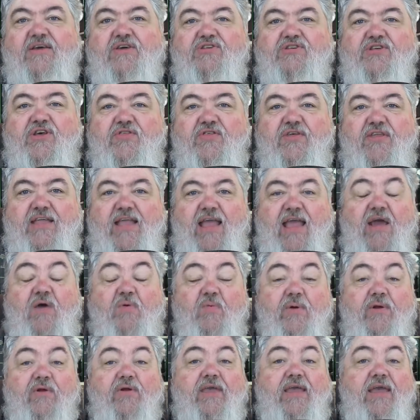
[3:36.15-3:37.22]
so that now
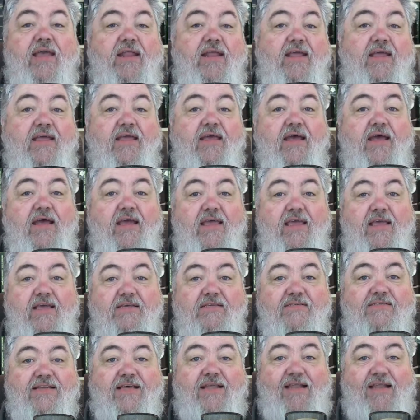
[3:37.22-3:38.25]
we're getting his